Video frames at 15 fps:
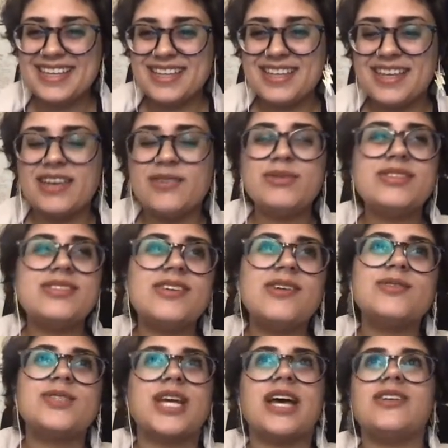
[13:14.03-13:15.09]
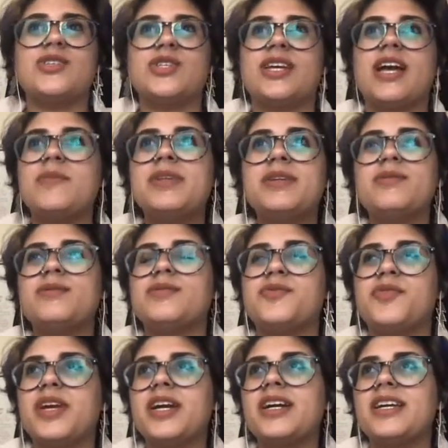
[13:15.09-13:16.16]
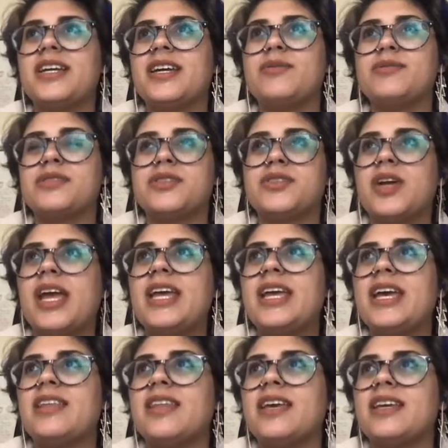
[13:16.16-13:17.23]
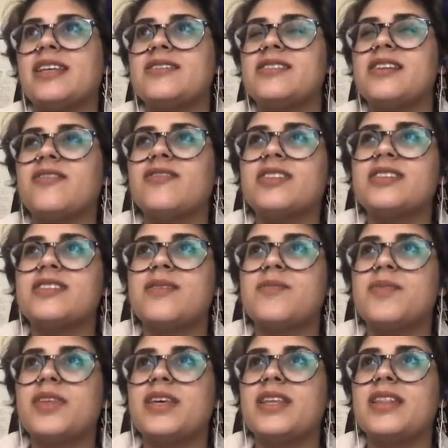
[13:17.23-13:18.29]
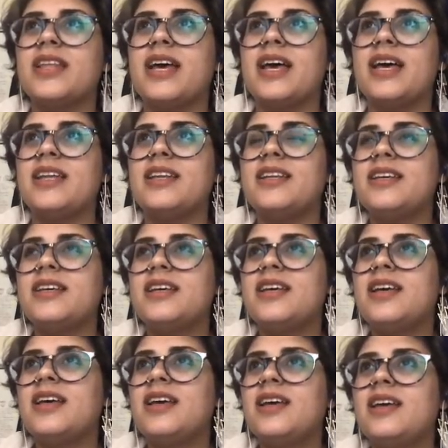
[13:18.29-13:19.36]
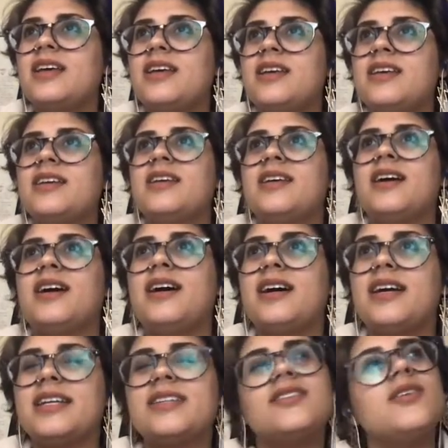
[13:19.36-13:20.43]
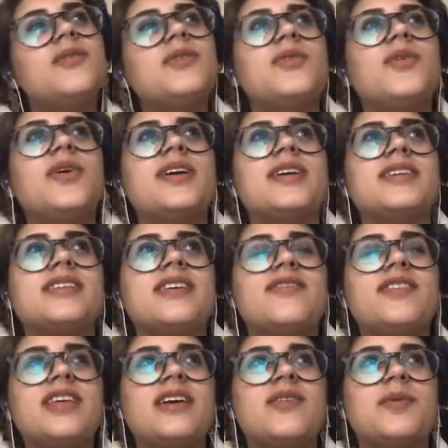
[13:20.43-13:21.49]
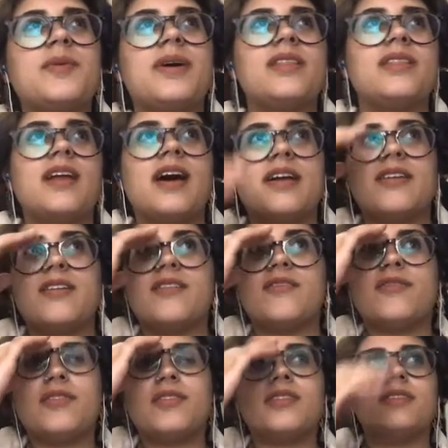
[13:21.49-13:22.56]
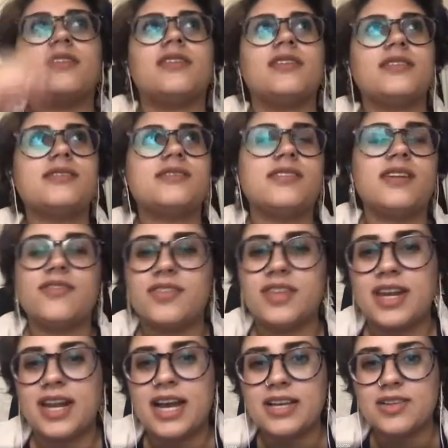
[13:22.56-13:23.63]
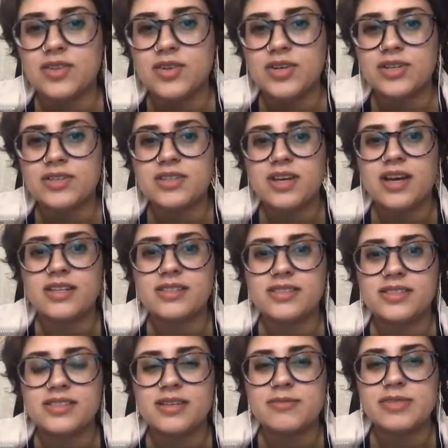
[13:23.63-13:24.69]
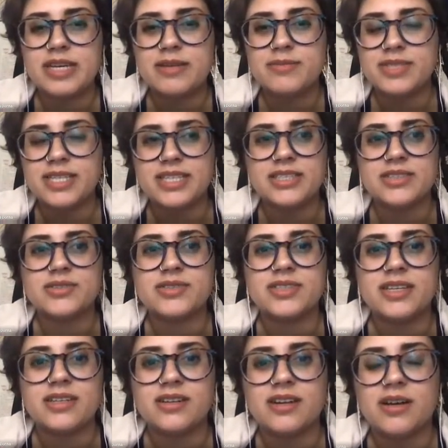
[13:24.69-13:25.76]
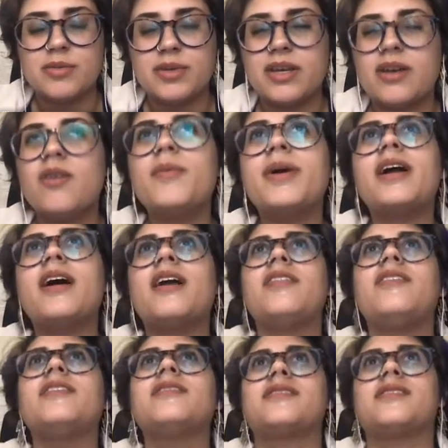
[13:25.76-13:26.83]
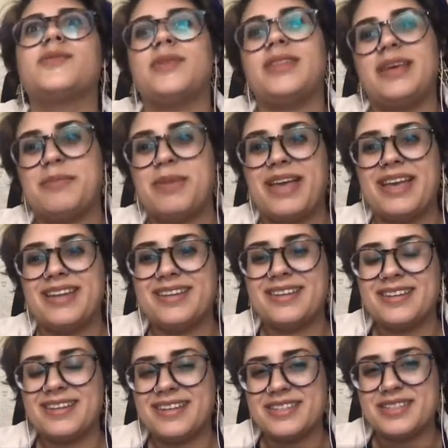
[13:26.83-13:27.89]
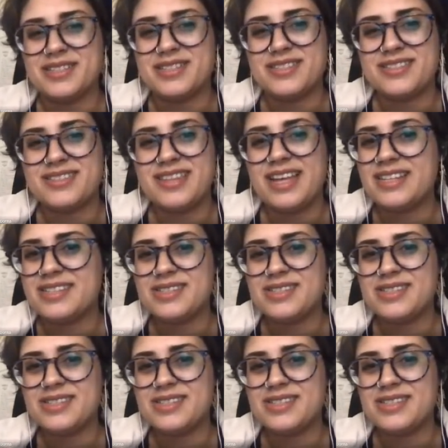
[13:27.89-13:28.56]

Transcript: It was so challenging. I mean, it was great, and like it's definitely something that it's so annoying because I feel like a lot of the stuff that I learned, honestly, sometimes like years later, I'll be like, oh my God, this is what they meant. And it's that